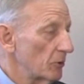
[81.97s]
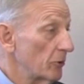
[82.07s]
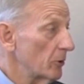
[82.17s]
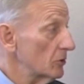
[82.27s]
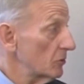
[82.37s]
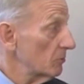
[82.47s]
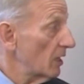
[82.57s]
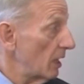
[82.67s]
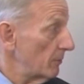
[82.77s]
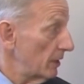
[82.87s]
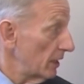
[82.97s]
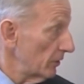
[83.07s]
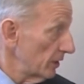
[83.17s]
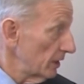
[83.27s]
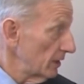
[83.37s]
but there are some
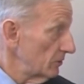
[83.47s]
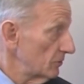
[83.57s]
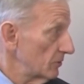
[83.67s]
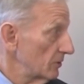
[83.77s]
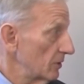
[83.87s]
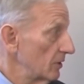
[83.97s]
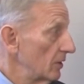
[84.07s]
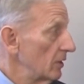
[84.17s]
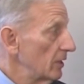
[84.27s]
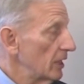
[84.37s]
commonalities. Yes.